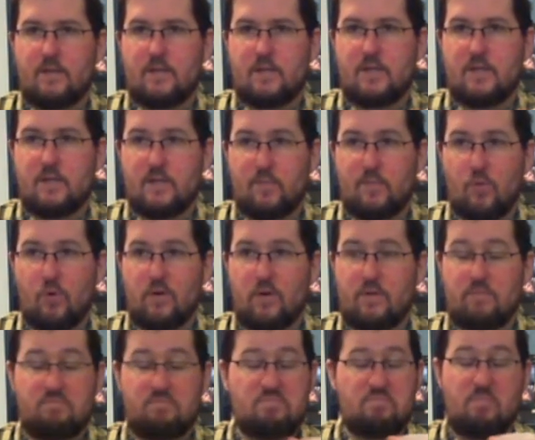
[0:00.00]
to support
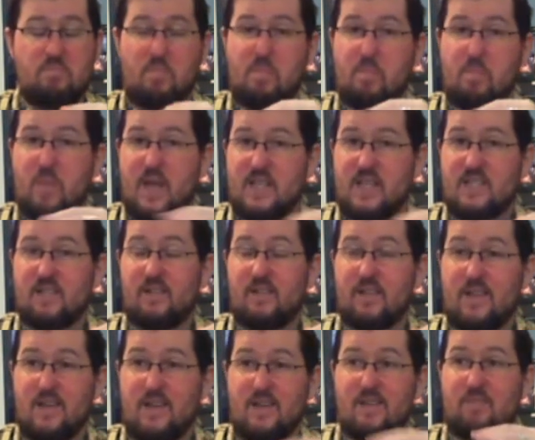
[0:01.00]

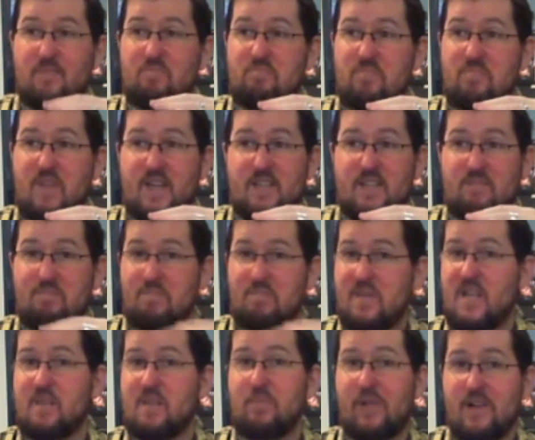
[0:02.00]
basically as
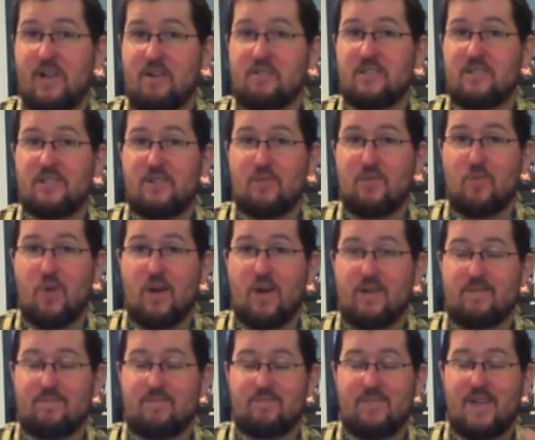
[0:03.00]
many players as you want.
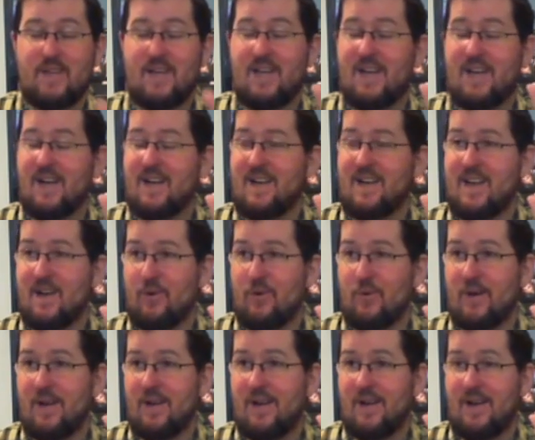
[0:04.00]
Now,
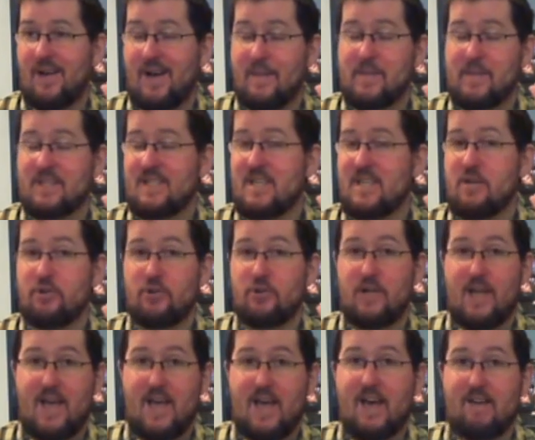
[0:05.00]
I'm not saying you should
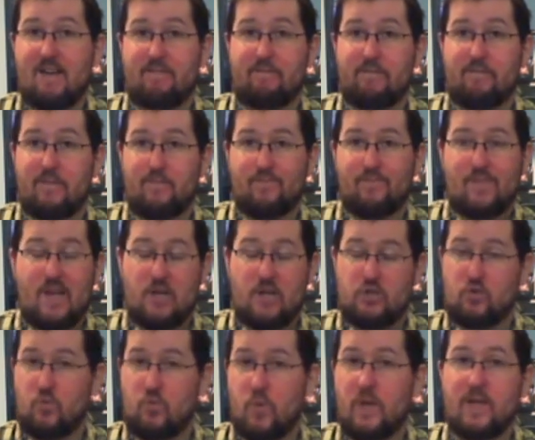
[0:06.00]
have a
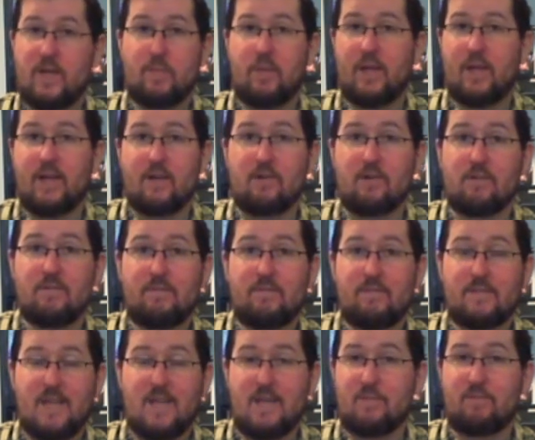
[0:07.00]
20-player
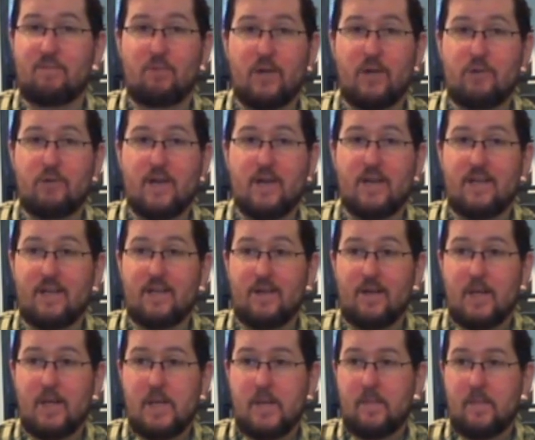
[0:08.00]
game of Red Dragon Inn,
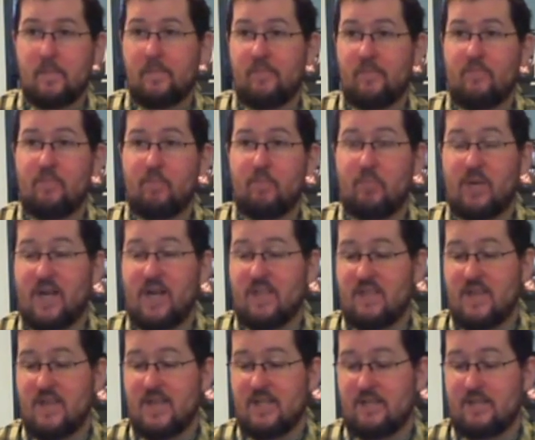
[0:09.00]
but I
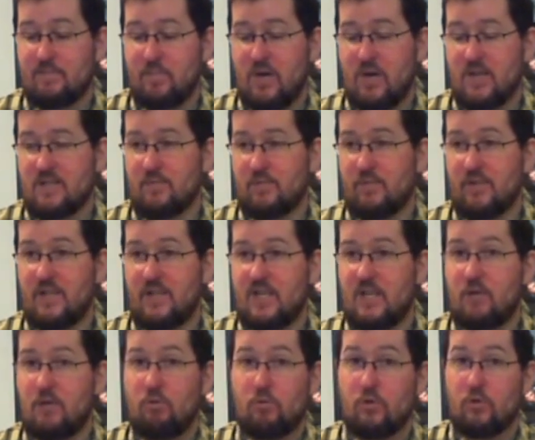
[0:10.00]
think it's possible that
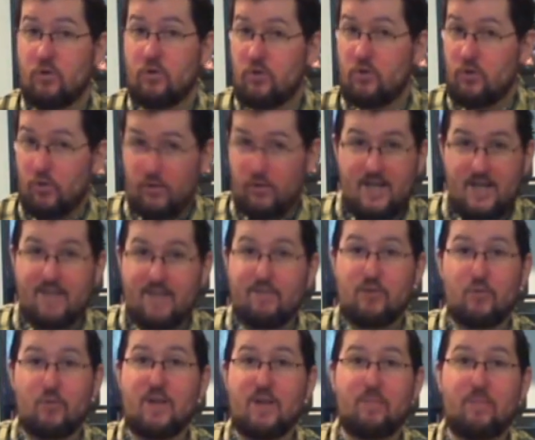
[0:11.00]
you could have a
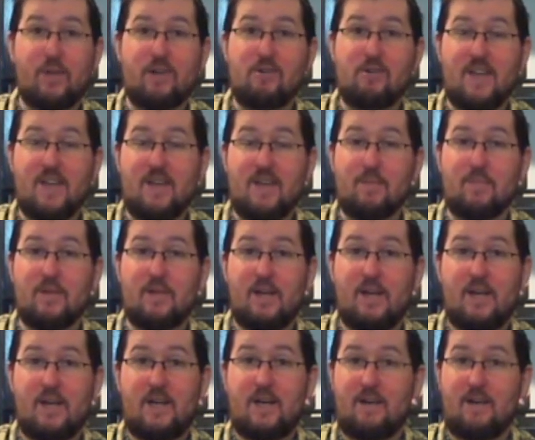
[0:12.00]
20-player game
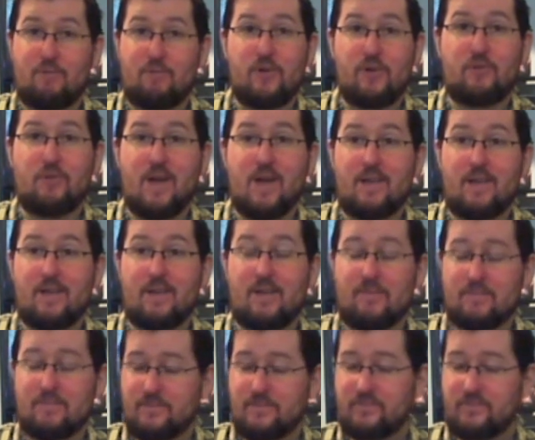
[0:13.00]
of Red Dragon Inn,